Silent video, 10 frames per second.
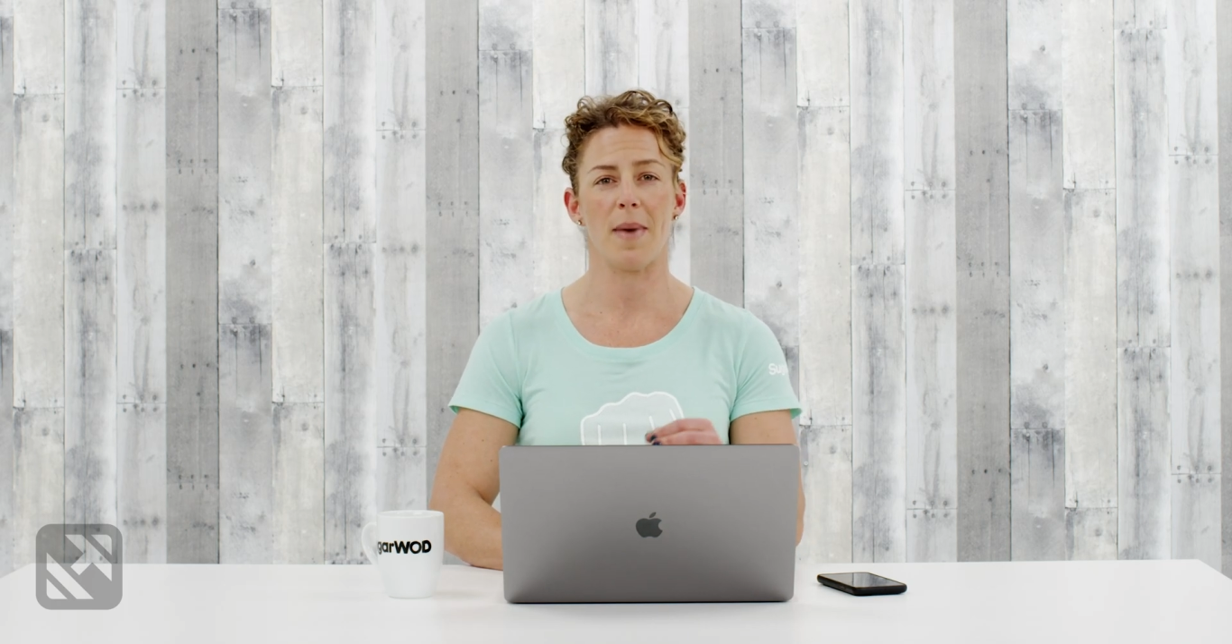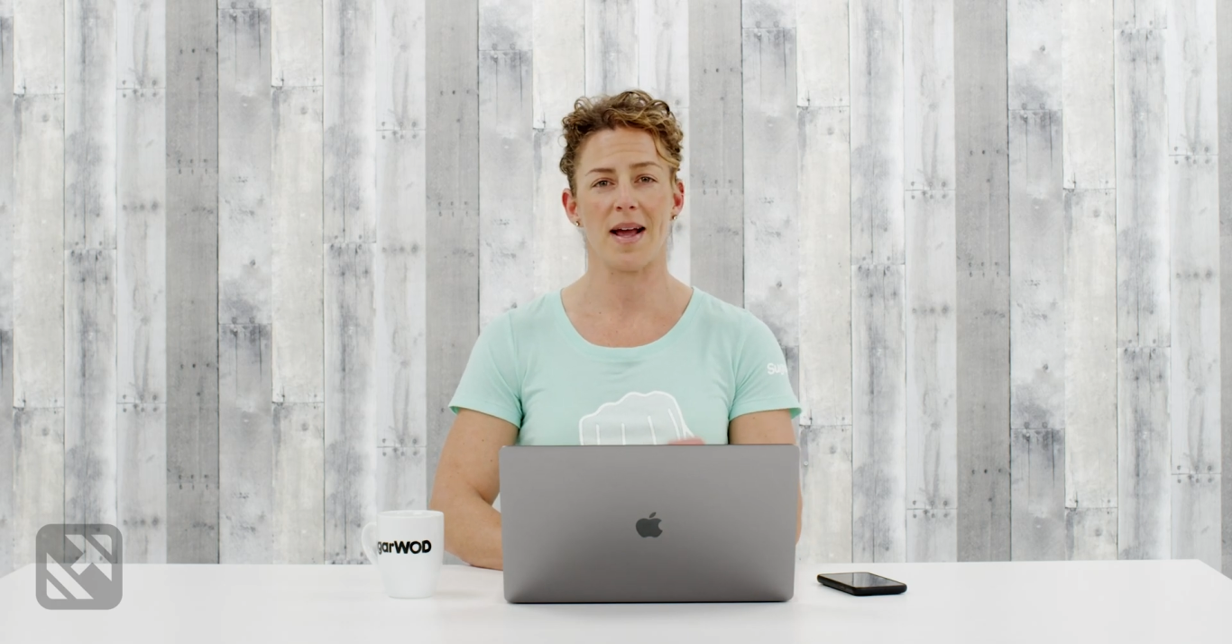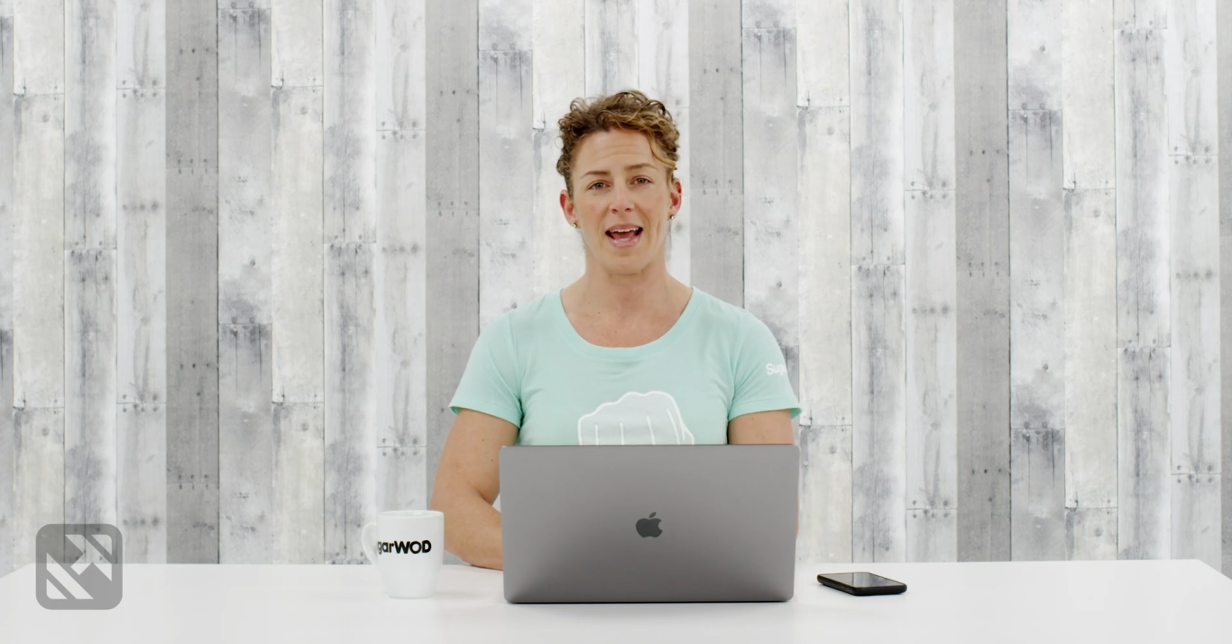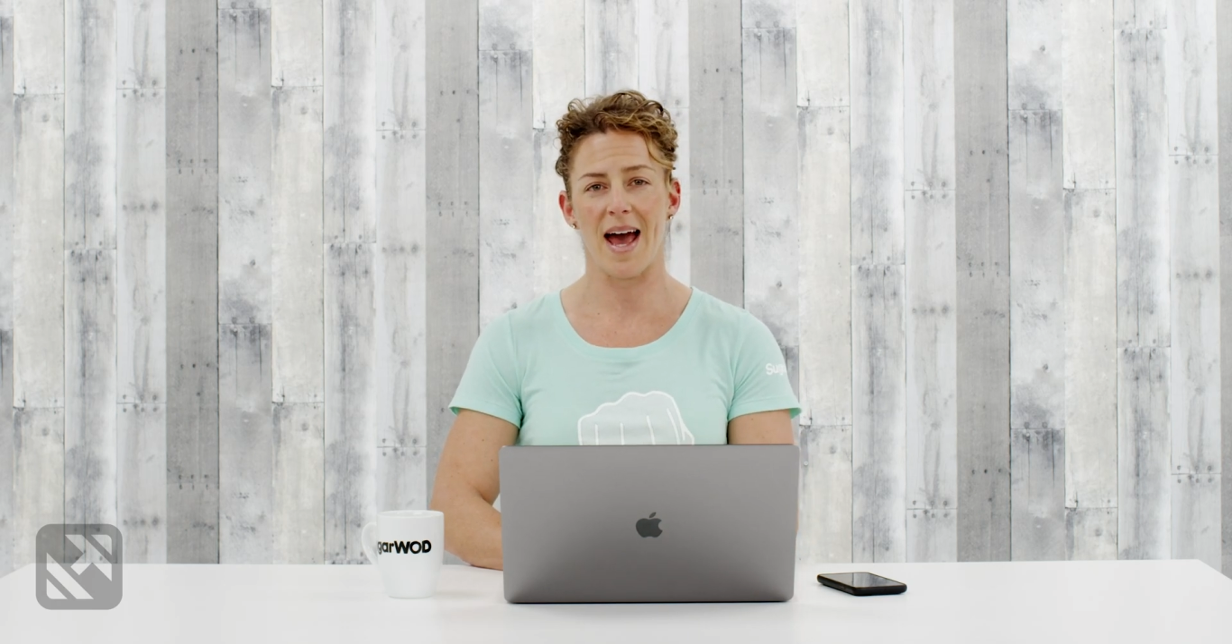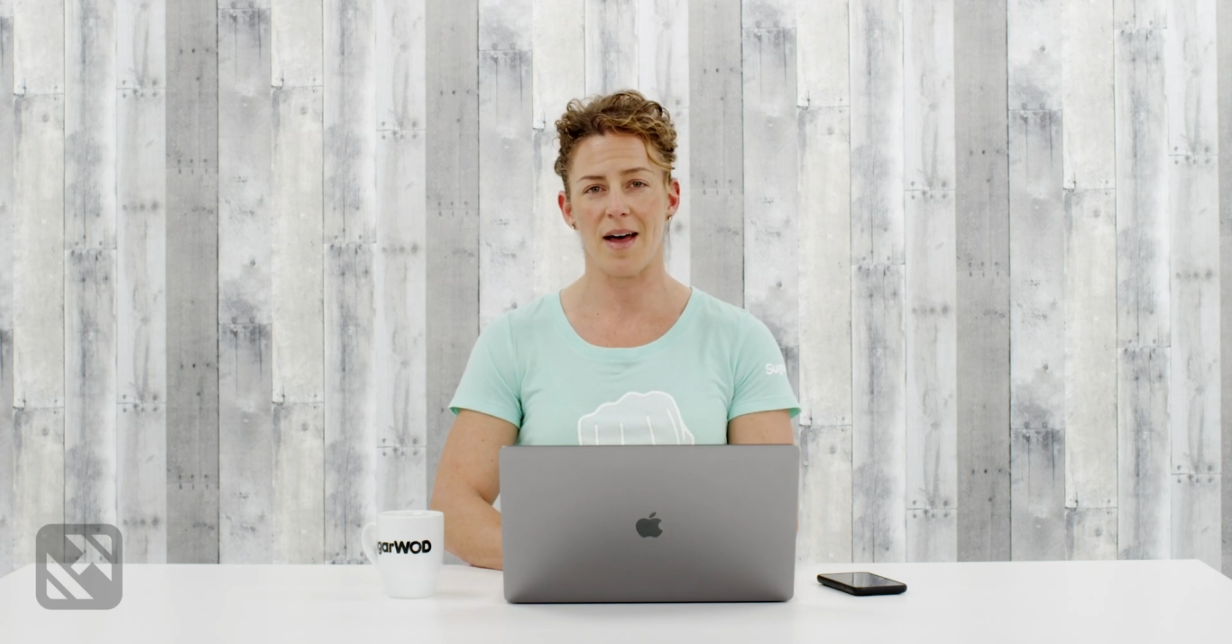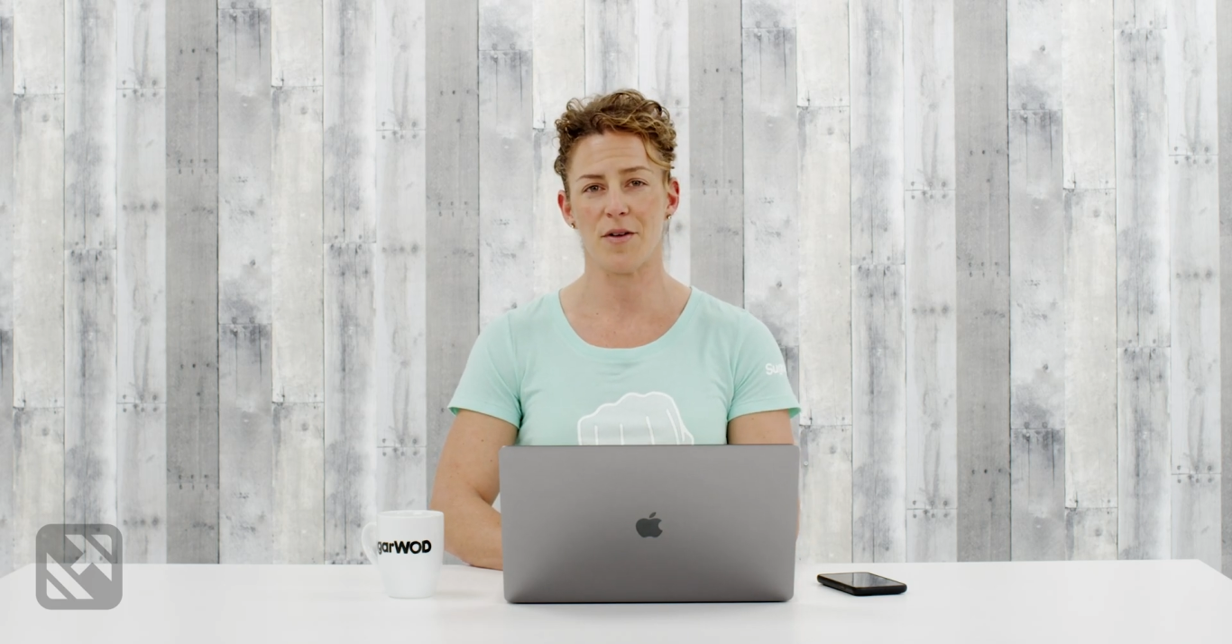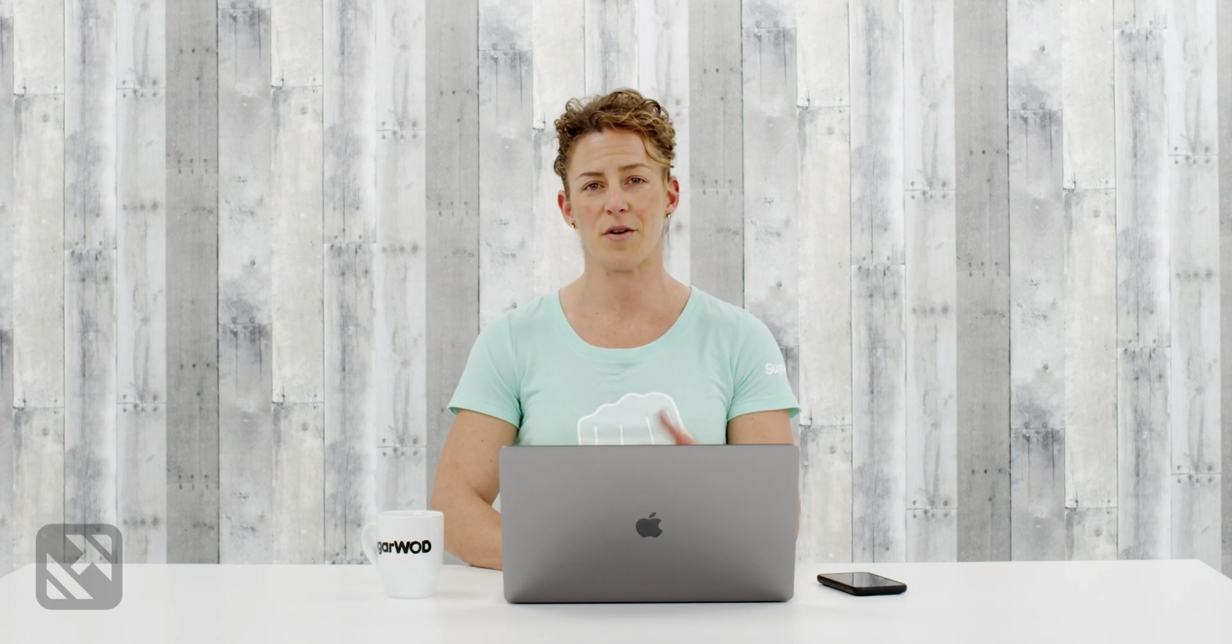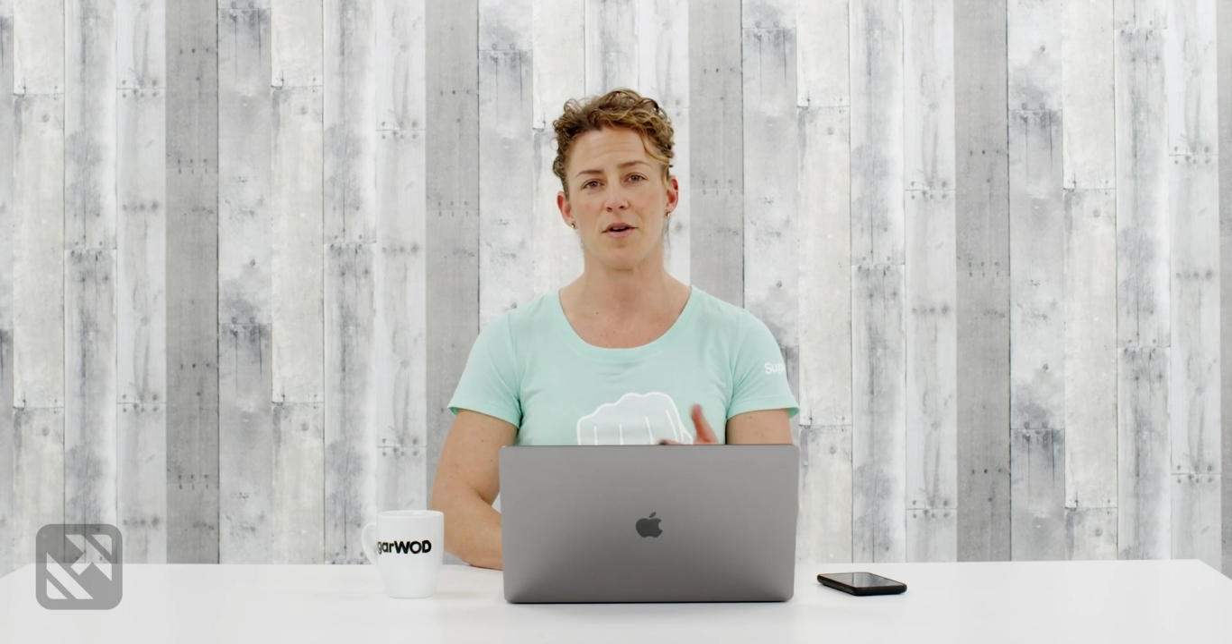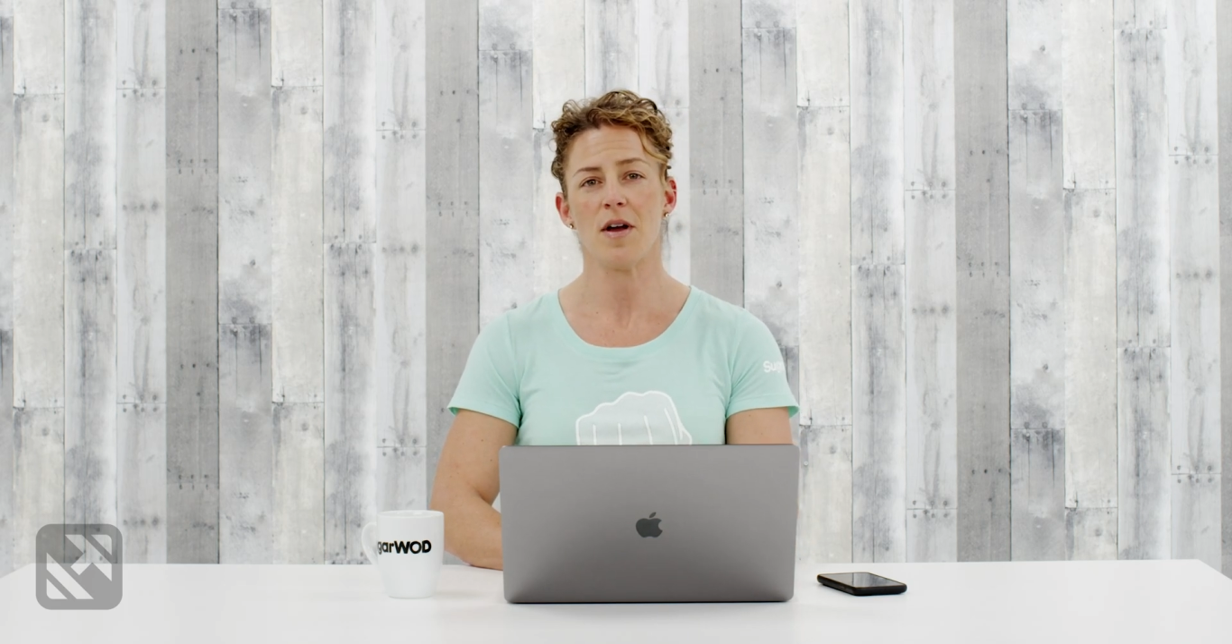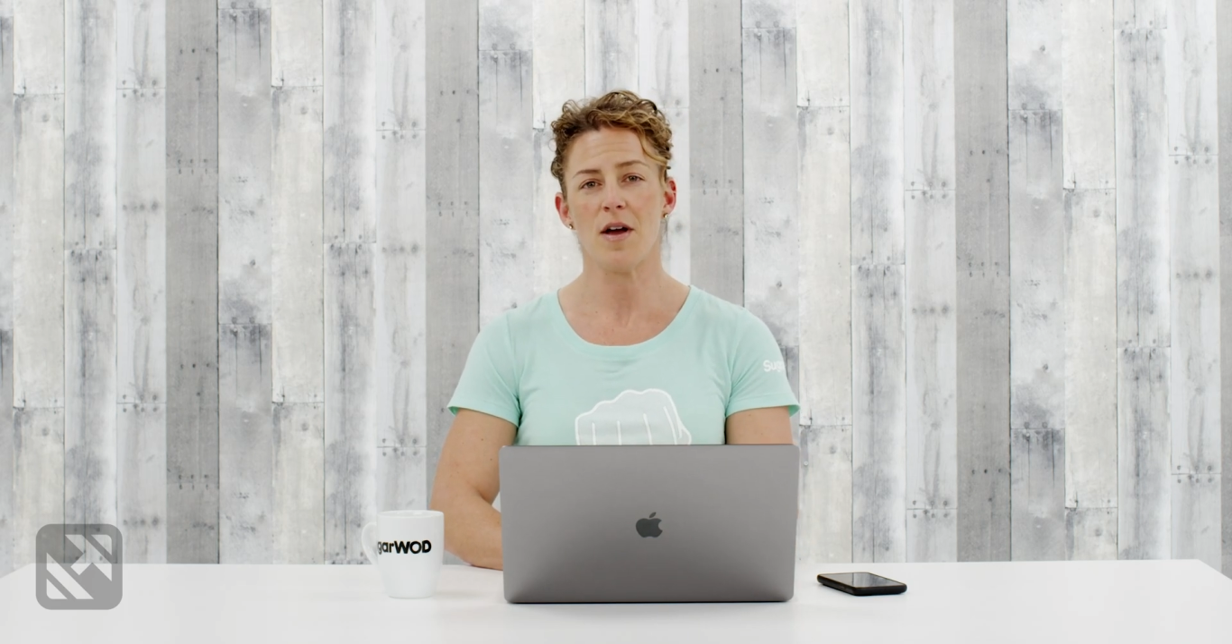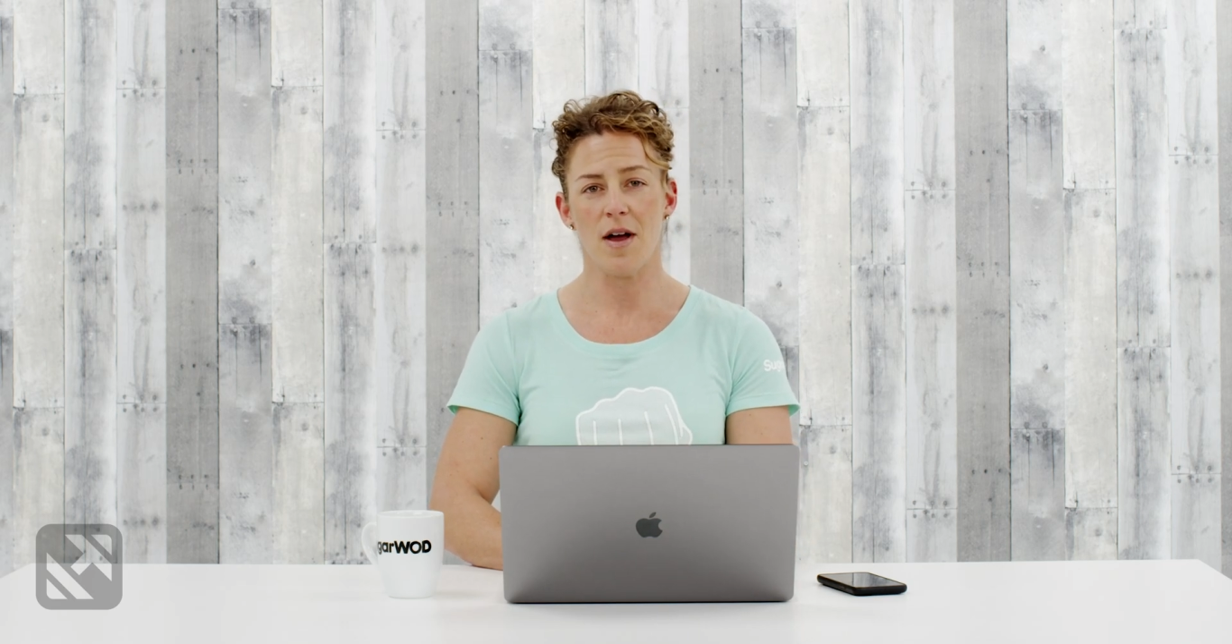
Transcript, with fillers: my calendar